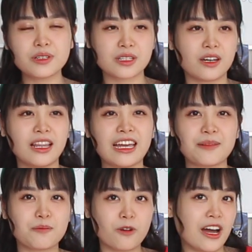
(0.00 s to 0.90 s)
It's got like
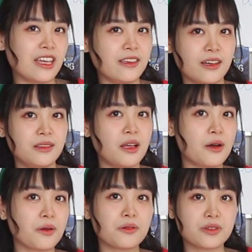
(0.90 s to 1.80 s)
bright
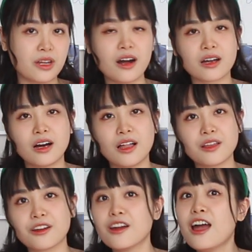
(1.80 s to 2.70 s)
yellow, dark color,